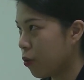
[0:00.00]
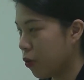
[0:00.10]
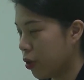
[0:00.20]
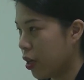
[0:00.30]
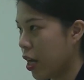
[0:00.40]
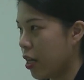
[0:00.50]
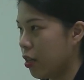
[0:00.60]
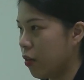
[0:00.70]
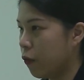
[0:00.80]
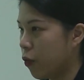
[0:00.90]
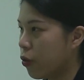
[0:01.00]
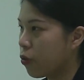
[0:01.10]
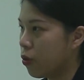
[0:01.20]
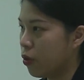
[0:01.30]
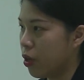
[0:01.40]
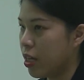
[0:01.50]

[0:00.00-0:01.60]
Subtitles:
quarter and the fourth quarter,